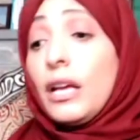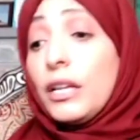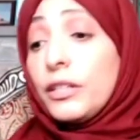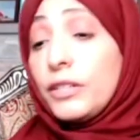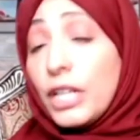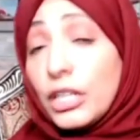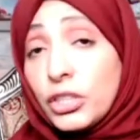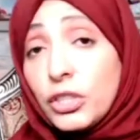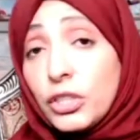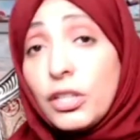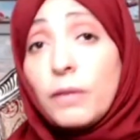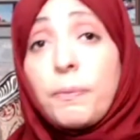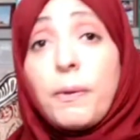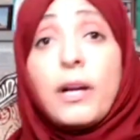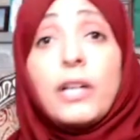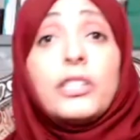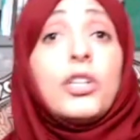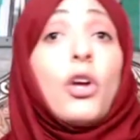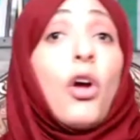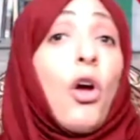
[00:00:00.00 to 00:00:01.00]
the national
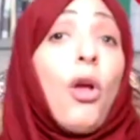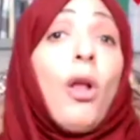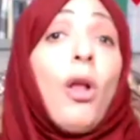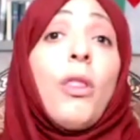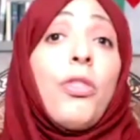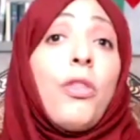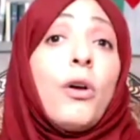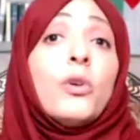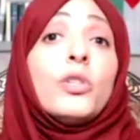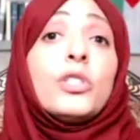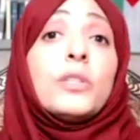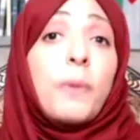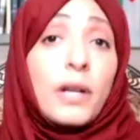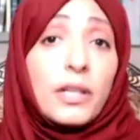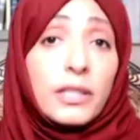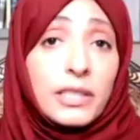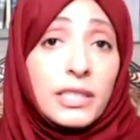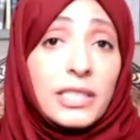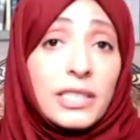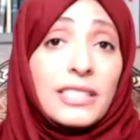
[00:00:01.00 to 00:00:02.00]
party. All those
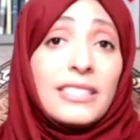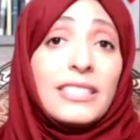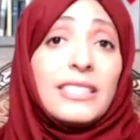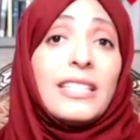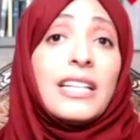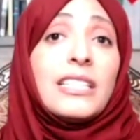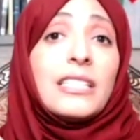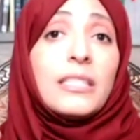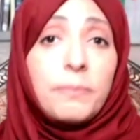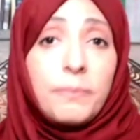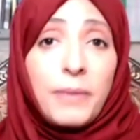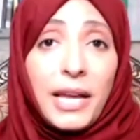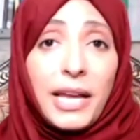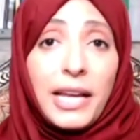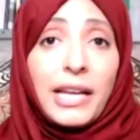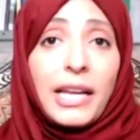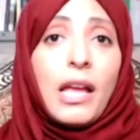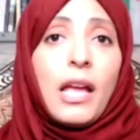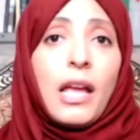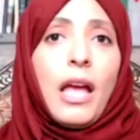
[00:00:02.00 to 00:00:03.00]
parties didn't
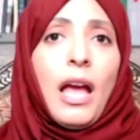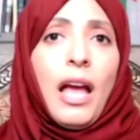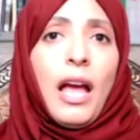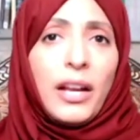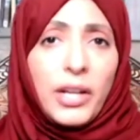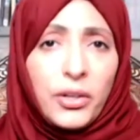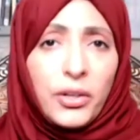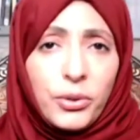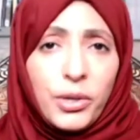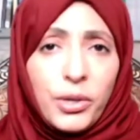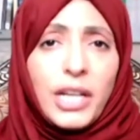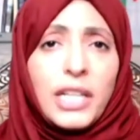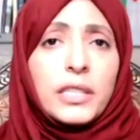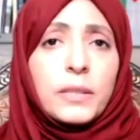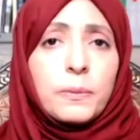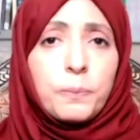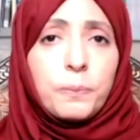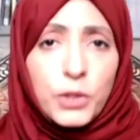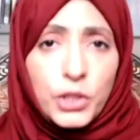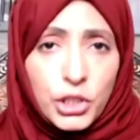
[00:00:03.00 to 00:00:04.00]
make a
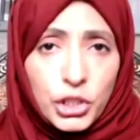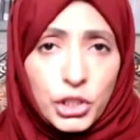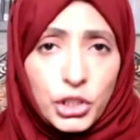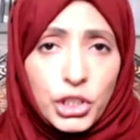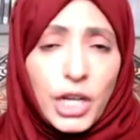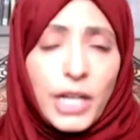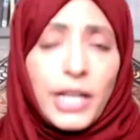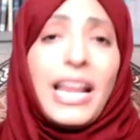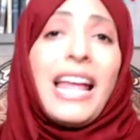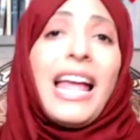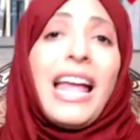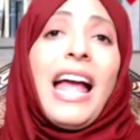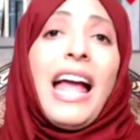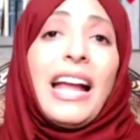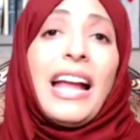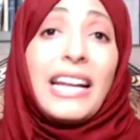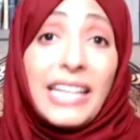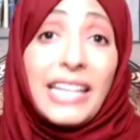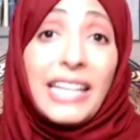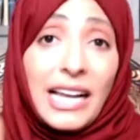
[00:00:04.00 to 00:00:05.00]
great position
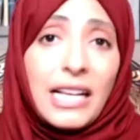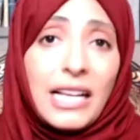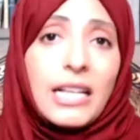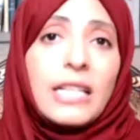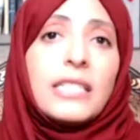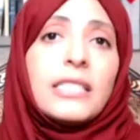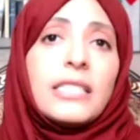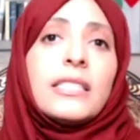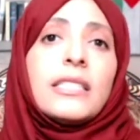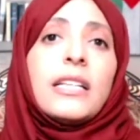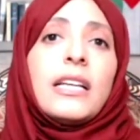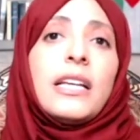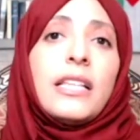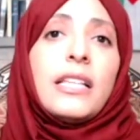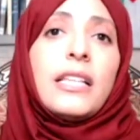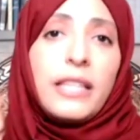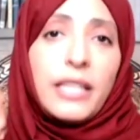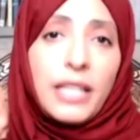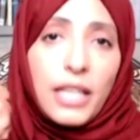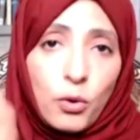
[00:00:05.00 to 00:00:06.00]
against
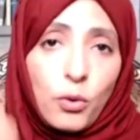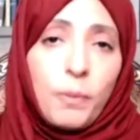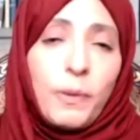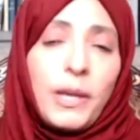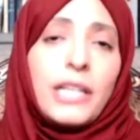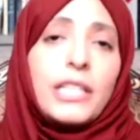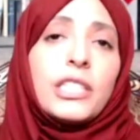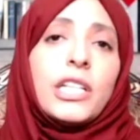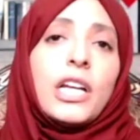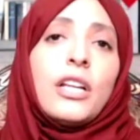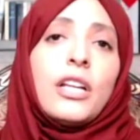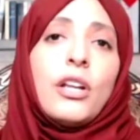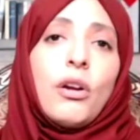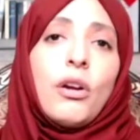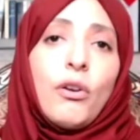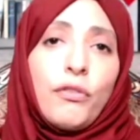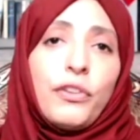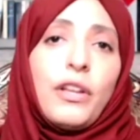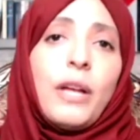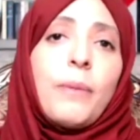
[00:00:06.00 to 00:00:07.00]
the occupation
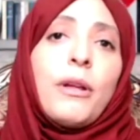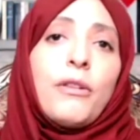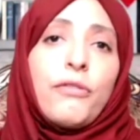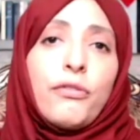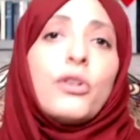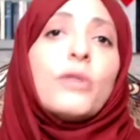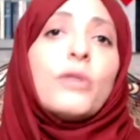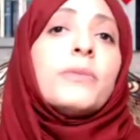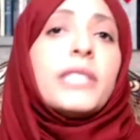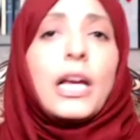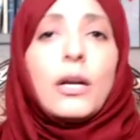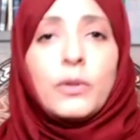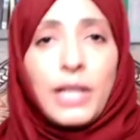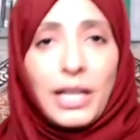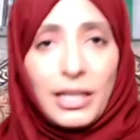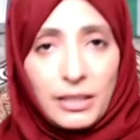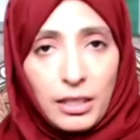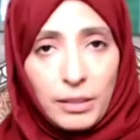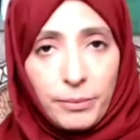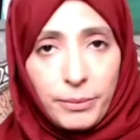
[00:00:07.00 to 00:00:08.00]
of Yemen from
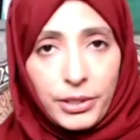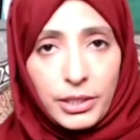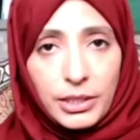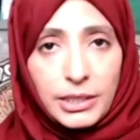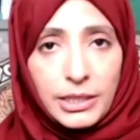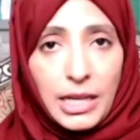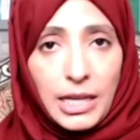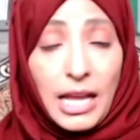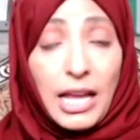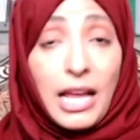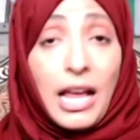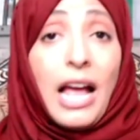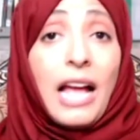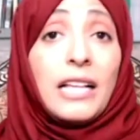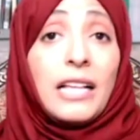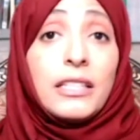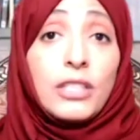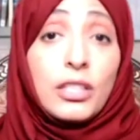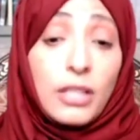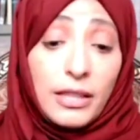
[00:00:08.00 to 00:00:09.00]
Saudi and Emirates.
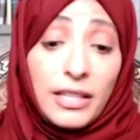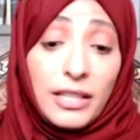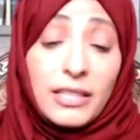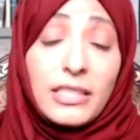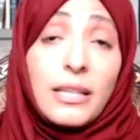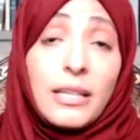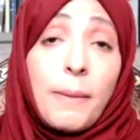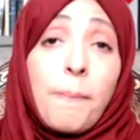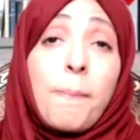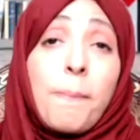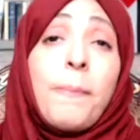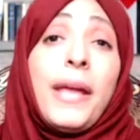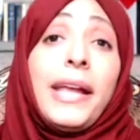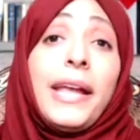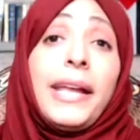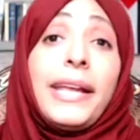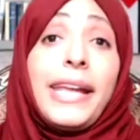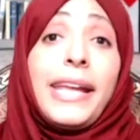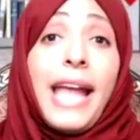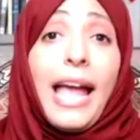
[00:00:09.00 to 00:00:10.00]
And there is a
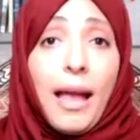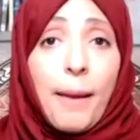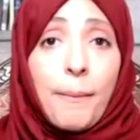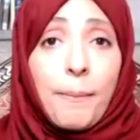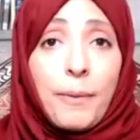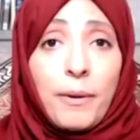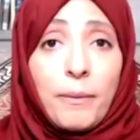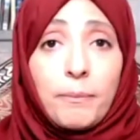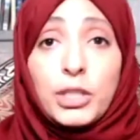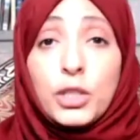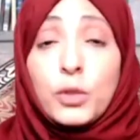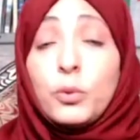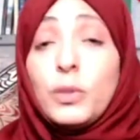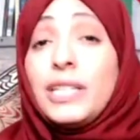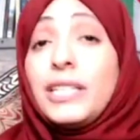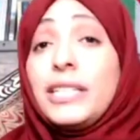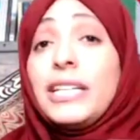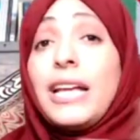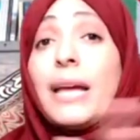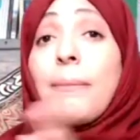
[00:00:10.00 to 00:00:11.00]
big gap
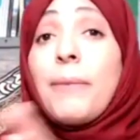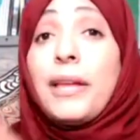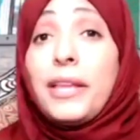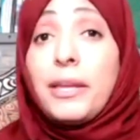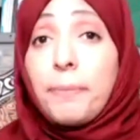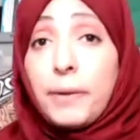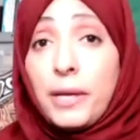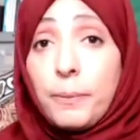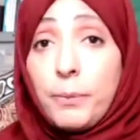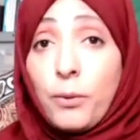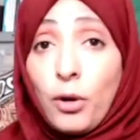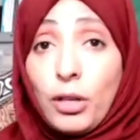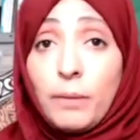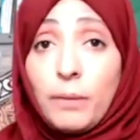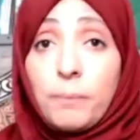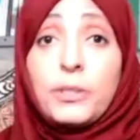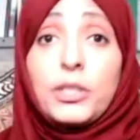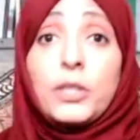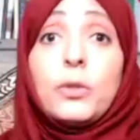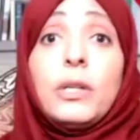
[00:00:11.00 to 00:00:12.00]
between Yemeni people,
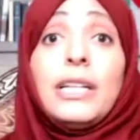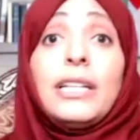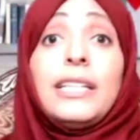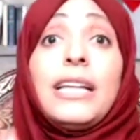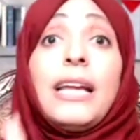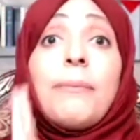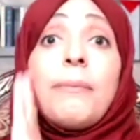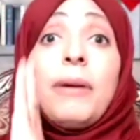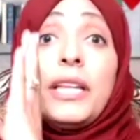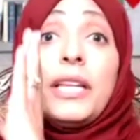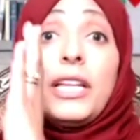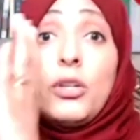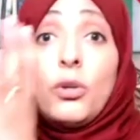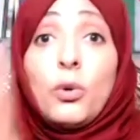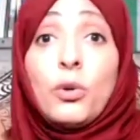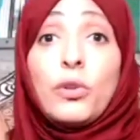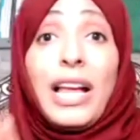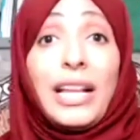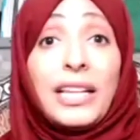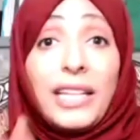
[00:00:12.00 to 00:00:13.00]
between Yemeni
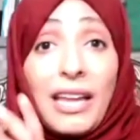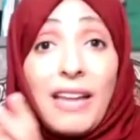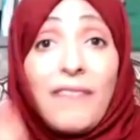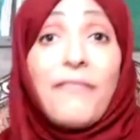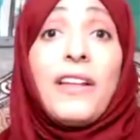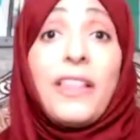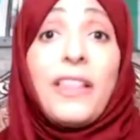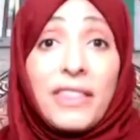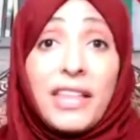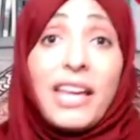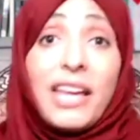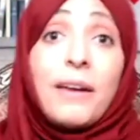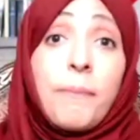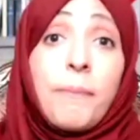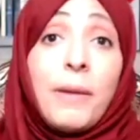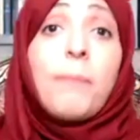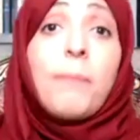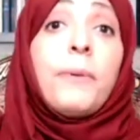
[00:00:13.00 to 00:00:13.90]
youth, and even their